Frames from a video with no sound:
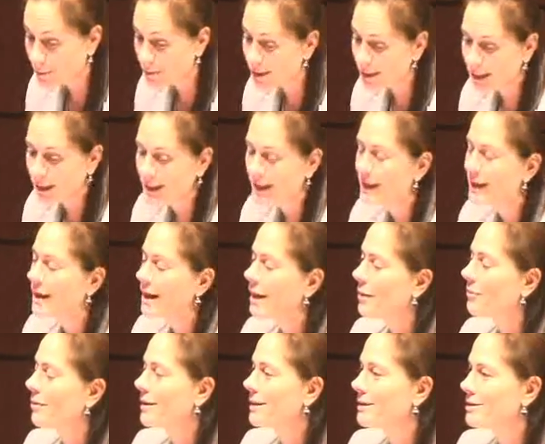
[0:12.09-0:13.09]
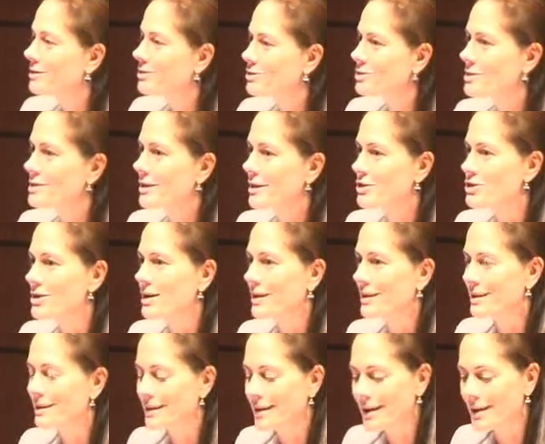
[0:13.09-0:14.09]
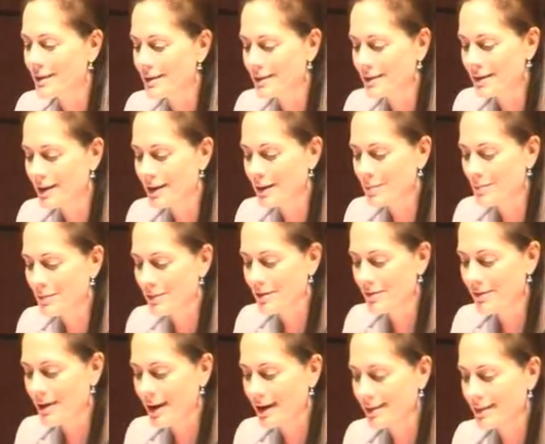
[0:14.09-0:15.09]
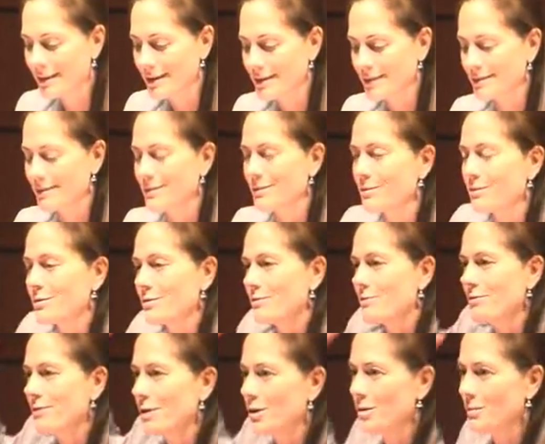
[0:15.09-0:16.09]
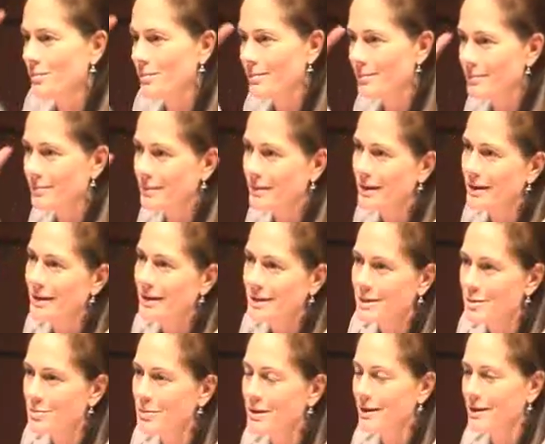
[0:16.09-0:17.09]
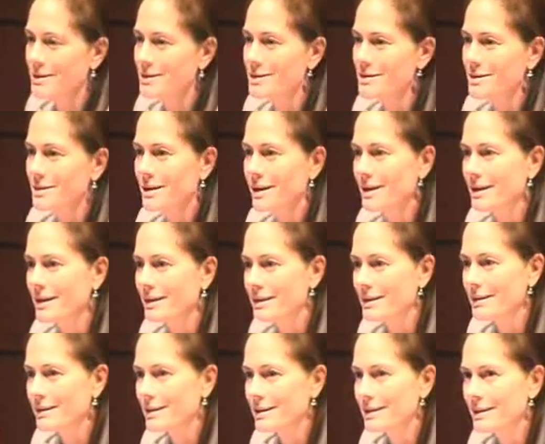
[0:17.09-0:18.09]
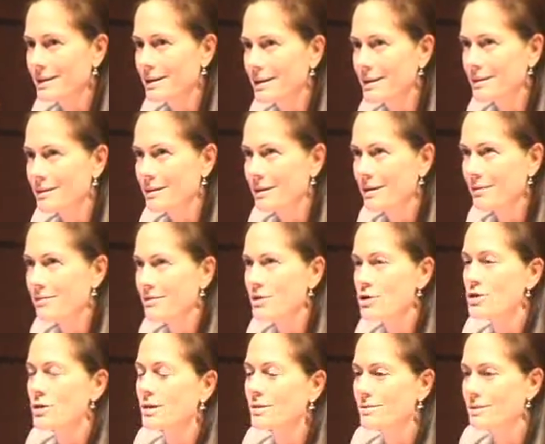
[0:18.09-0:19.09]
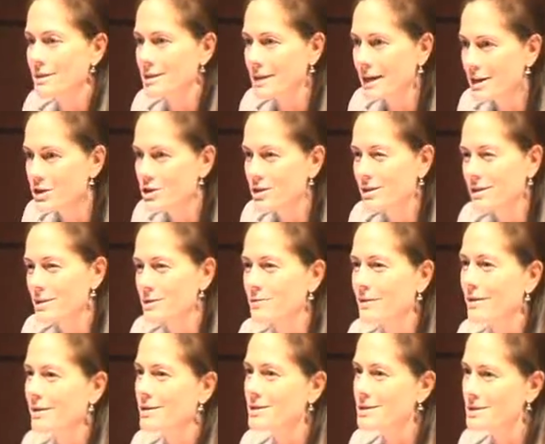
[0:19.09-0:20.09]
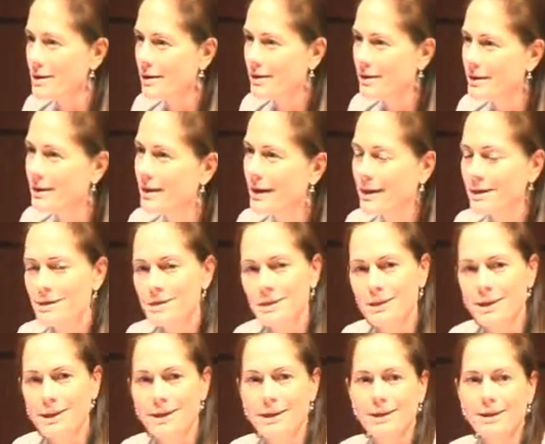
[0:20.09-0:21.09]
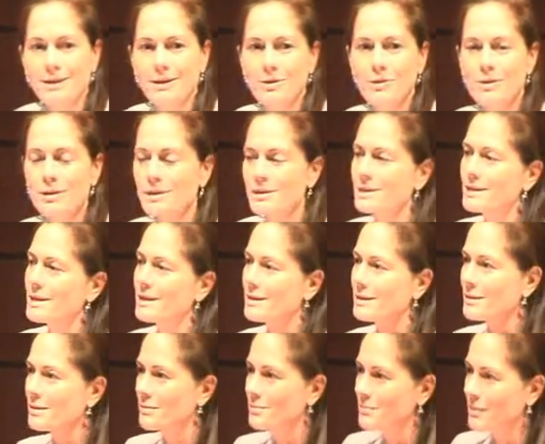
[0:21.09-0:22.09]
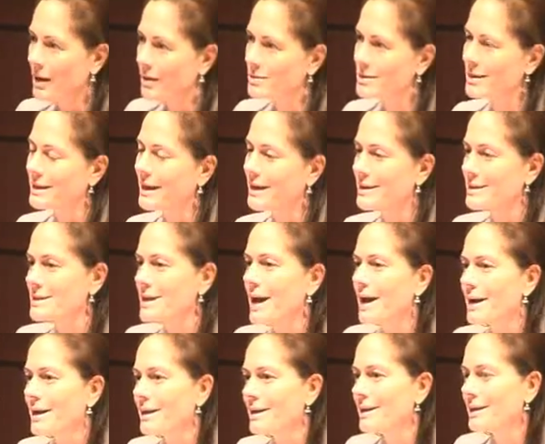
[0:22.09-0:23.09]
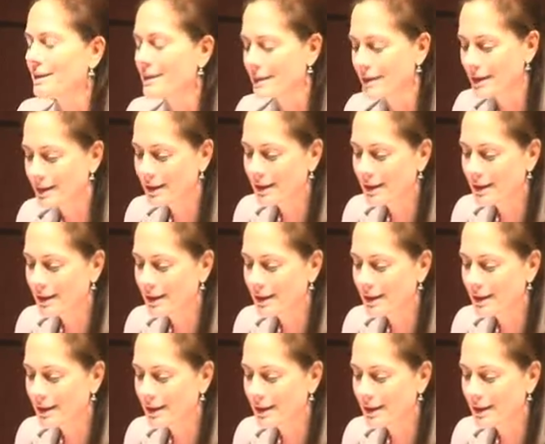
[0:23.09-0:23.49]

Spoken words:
But I wanted to just touch on the fact that the film depicts a vision of detention that's very stark and isolating, and you can see the mounting anxiety